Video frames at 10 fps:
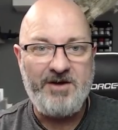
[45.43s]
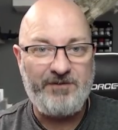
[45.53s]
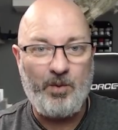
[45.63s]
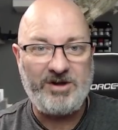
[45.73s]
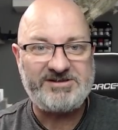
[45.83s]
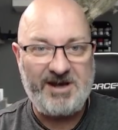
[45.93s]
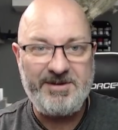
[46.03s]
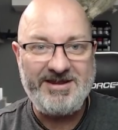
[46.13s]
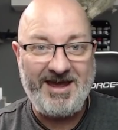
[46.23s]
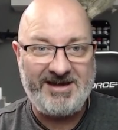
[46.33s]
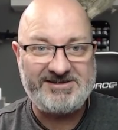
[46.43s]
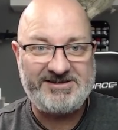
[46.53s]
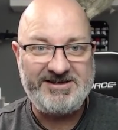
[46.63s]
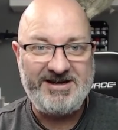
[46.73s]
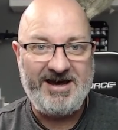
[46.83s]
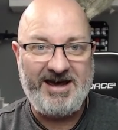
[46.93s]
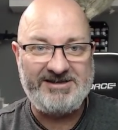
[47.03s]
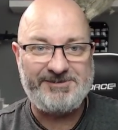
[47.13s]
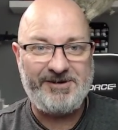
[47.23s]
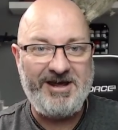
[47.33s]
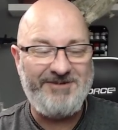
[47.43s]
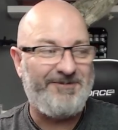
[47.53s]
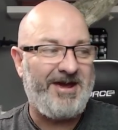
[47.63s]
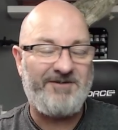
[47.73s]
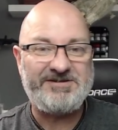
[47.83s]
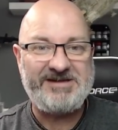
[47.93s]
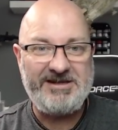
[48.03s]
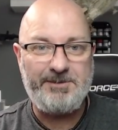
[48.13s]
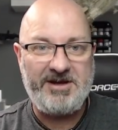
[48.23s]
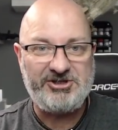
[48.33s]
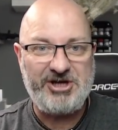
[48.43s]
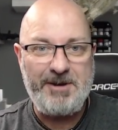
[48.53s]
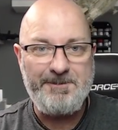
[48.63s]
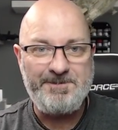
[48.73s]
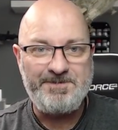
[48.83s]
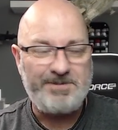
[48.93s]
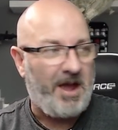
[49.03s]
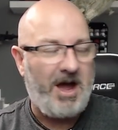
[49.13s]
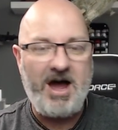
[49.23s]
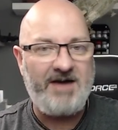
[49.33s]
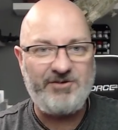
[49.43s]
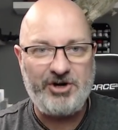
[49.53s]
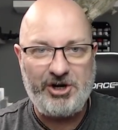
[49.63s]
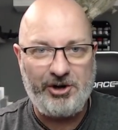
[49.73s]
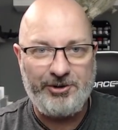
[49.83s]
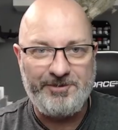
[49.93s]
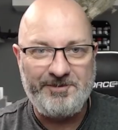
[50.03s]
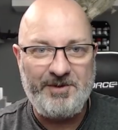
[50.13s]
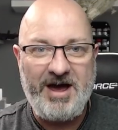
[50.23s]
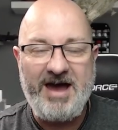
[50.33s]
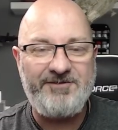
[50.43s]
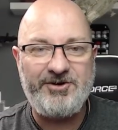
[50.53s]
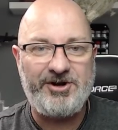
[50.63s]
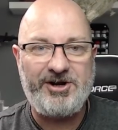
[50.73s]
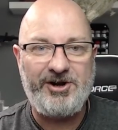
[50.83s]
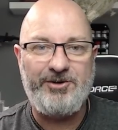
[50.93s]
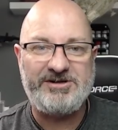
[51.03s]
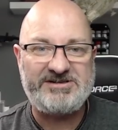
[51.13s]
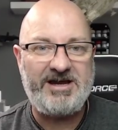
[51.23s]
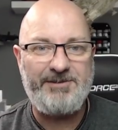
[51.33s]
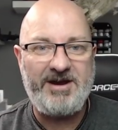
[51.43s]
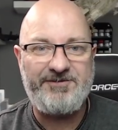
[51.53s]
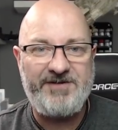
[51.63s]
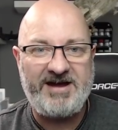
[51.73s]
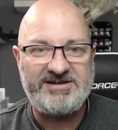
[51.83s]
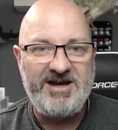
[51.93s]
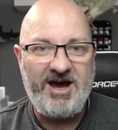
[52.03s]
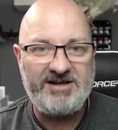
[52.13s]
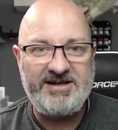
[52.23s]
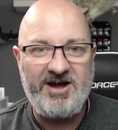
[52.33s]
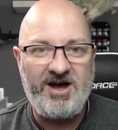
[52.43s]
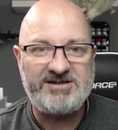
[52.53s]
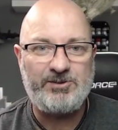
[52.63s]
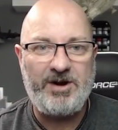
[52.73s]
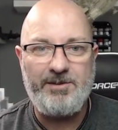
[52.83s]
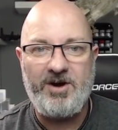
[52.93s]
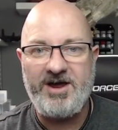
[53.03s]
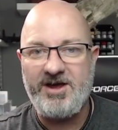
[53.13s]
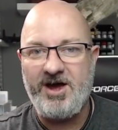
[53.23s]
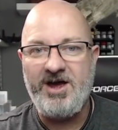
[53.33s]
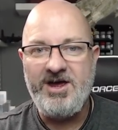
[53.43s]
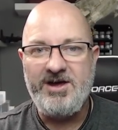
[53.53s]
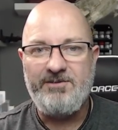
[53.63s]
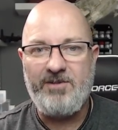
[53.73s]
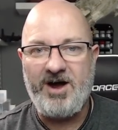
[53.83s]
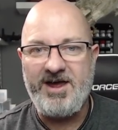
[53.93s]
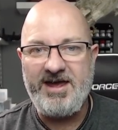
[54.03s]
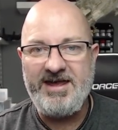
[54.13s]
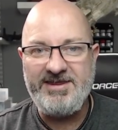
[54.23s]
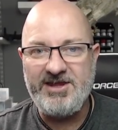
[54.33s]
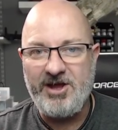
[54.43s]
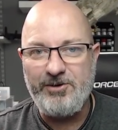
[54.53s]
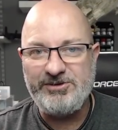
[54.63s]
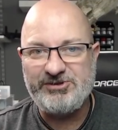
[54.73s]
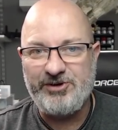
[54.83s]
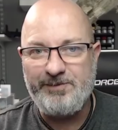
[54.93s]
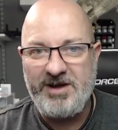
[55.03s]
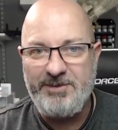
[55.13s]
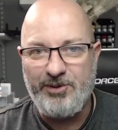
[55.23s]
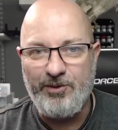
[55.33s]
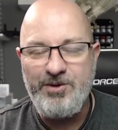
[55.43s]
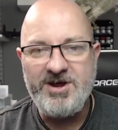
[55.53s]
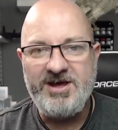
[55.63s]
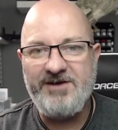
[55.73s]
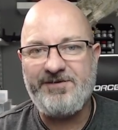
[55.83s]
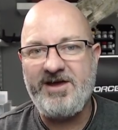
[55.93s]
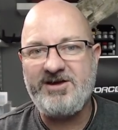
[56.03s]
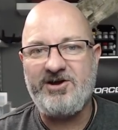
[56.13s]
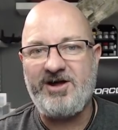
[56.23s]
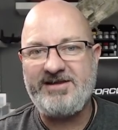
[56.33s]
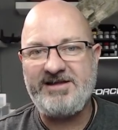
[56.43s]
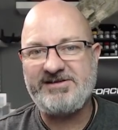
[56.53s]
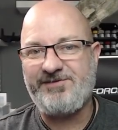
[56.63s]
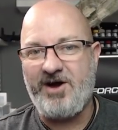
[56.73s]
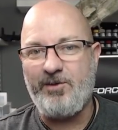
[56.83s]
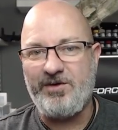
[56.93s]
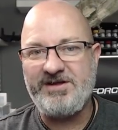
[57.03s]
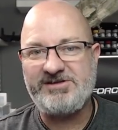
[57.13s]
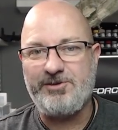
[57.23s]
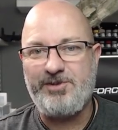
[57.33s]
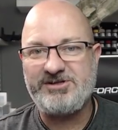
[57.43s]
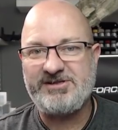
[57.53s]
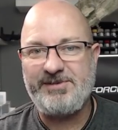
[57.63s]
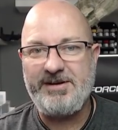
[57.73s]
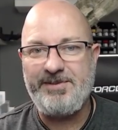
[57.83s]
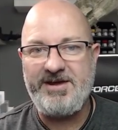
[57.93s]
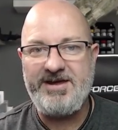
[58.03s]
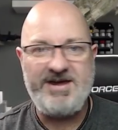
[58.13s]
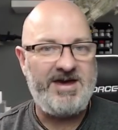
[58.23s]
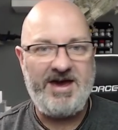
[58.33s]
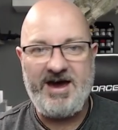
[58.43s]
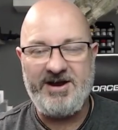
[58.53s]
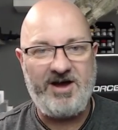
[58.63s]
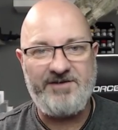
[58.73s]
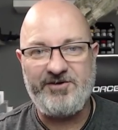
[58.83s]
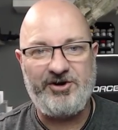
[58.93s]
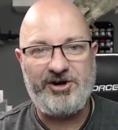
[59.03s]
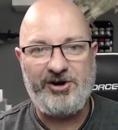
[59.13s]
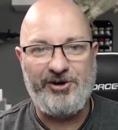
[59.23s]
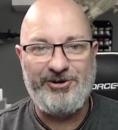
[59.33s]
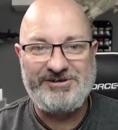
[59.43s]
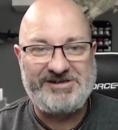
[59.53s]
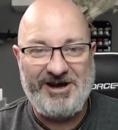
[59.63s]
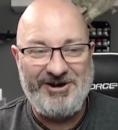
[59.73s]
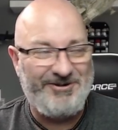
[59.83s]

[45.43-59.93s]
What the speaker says: for what's coming next. And to believe me, I've seen the picture, I haven't got a clue. I haven't got a clue. As a matter of fact, I did ask one of my in-the-know sort of people if they could identify what this could possibly be, and I haven't got a clue. So,